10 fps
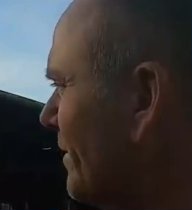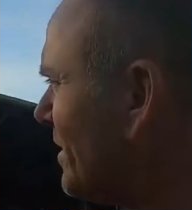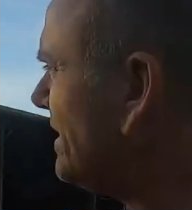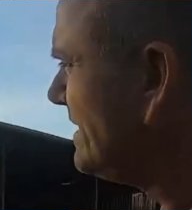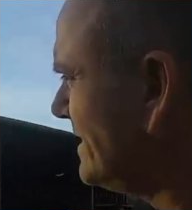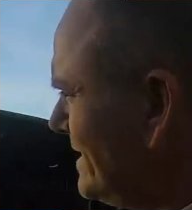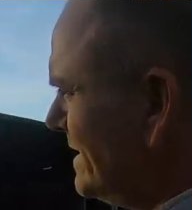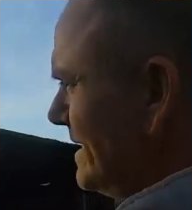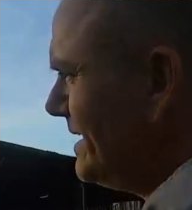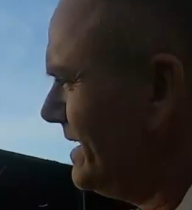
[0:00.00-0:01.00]
out,
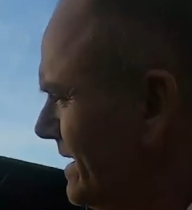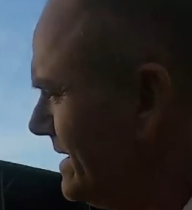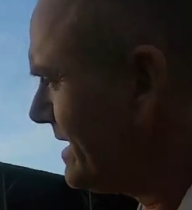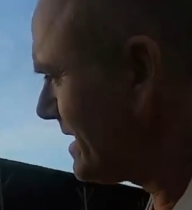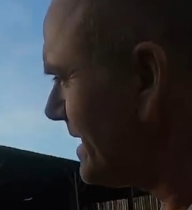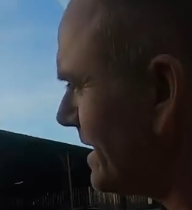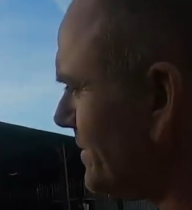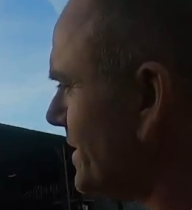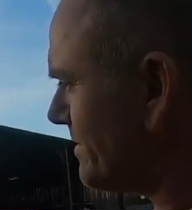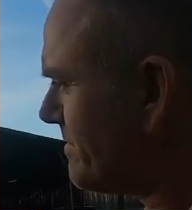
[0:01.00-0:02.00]
and I think it'll
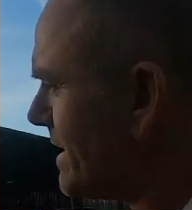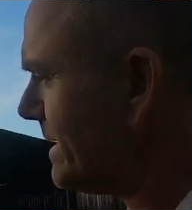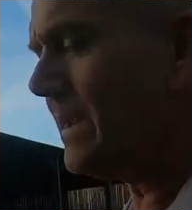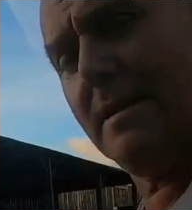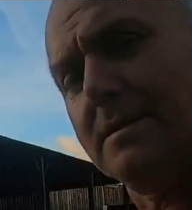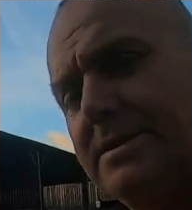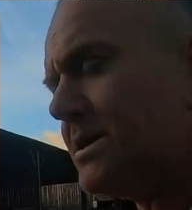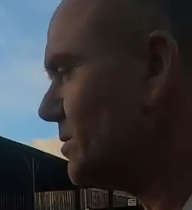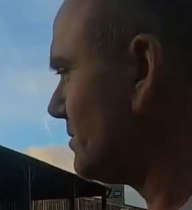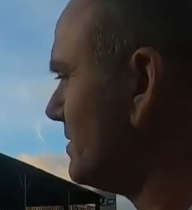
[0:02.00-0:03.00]
be a right little
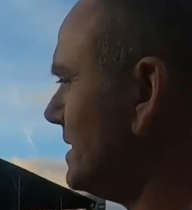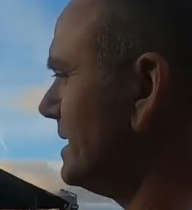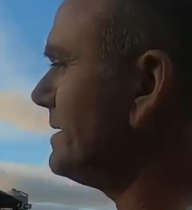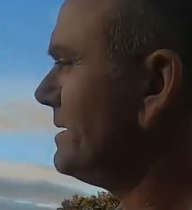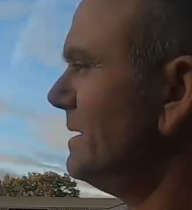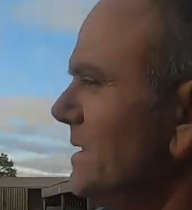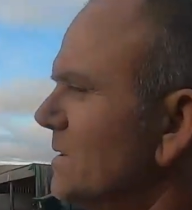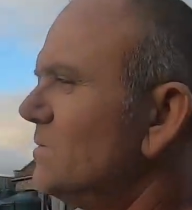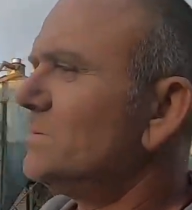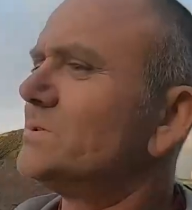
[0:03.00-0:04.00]
tool really.
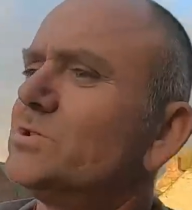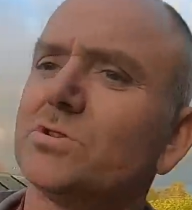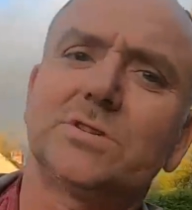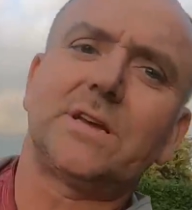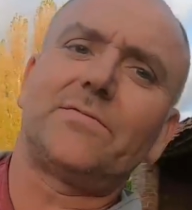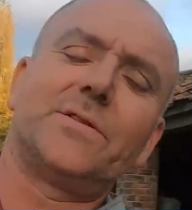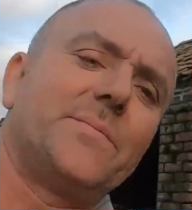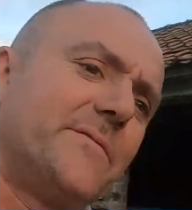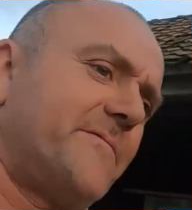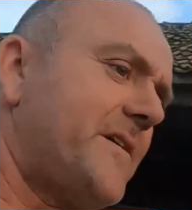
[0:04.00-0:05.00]
We'll just have to
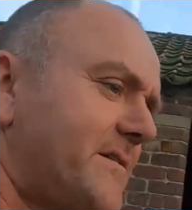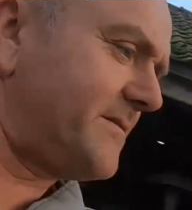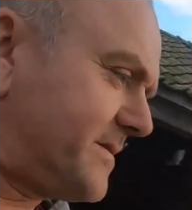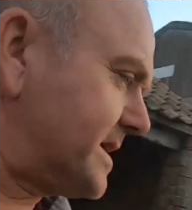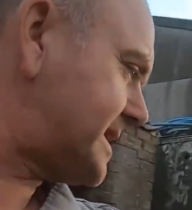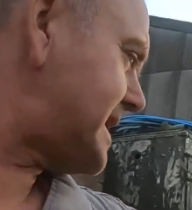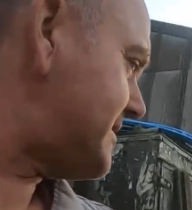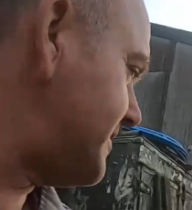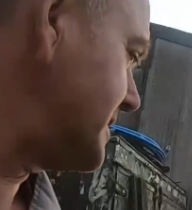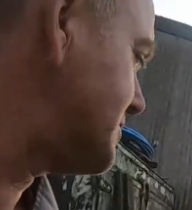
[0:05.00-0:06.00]
be very, very
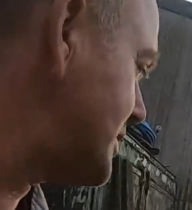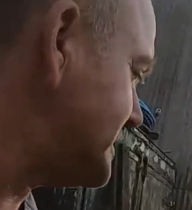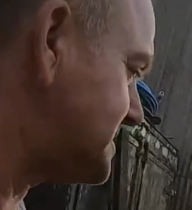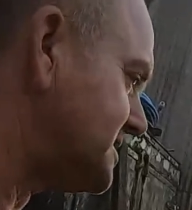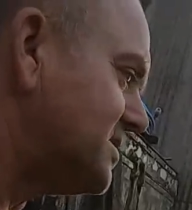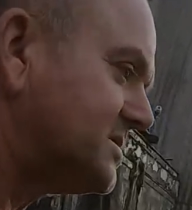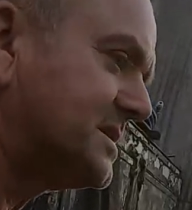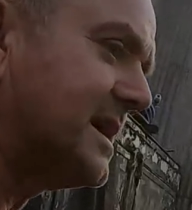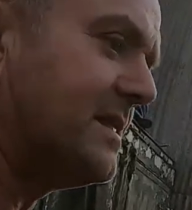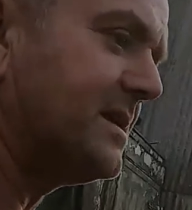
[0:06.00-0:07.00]
careful in winter not
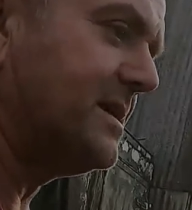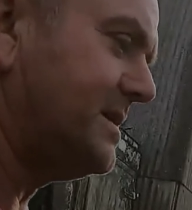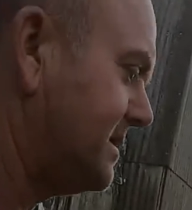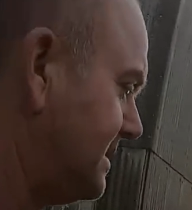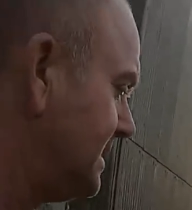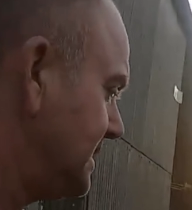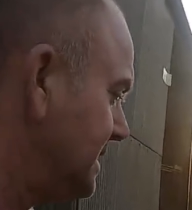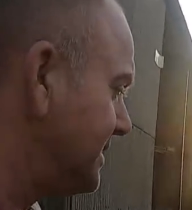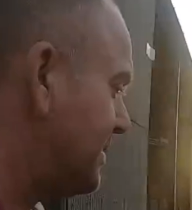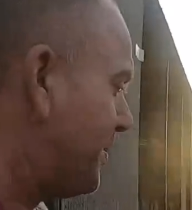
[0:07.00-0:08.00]
to get the
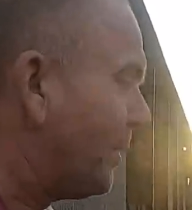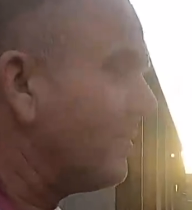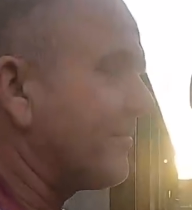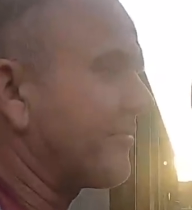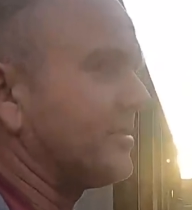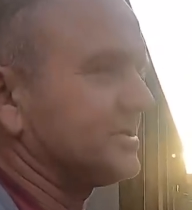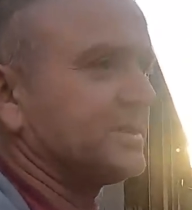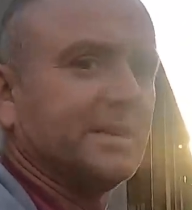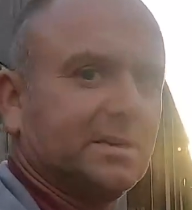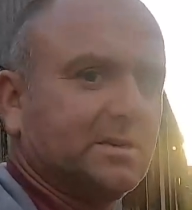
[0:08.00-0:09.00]
pump
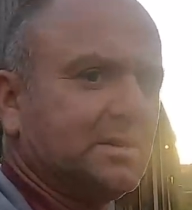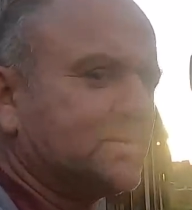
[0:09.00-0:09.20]
frosted, because